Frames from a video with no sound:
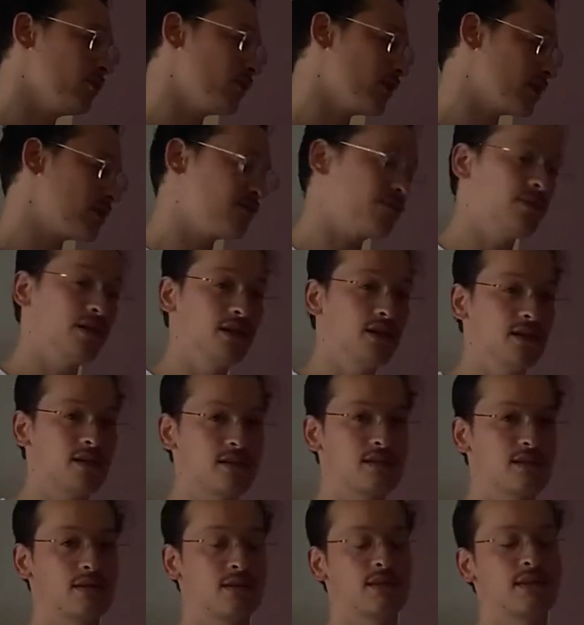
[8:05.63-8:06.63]
USP
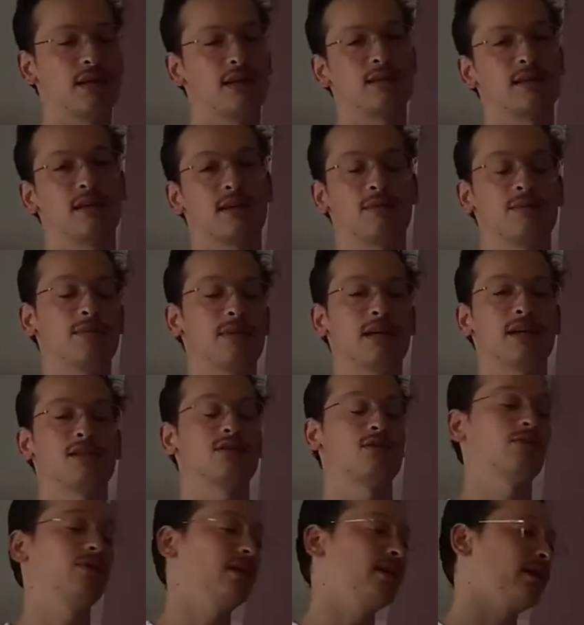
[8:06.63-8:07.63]
is, that it
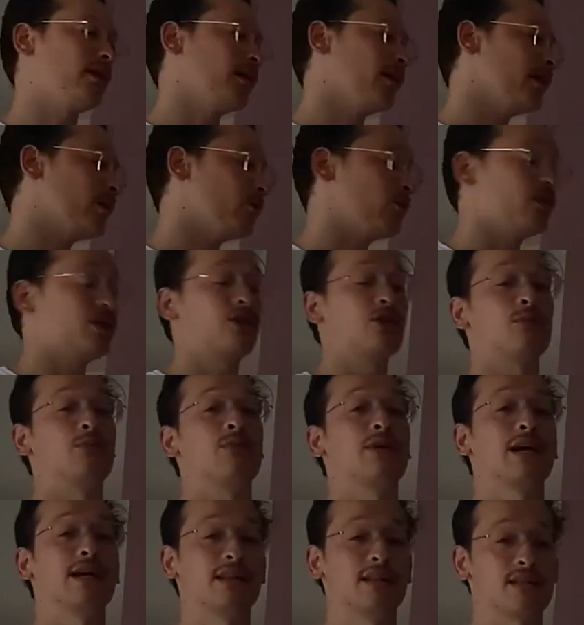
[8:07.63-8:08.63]
makes really clear what your
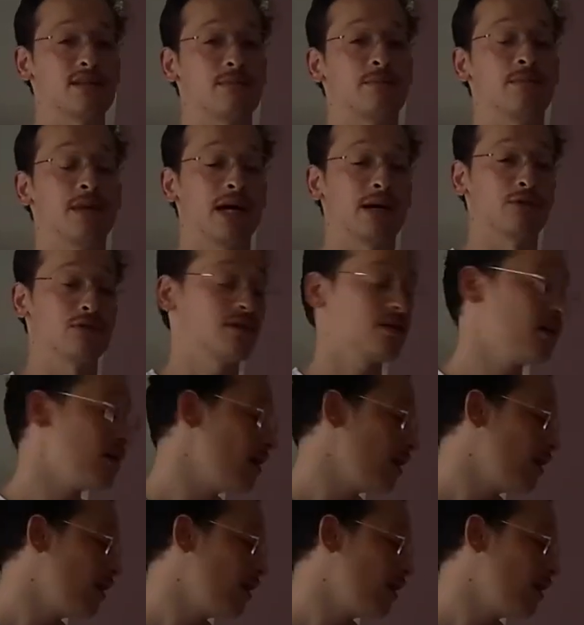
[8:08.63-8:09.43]
brand is about.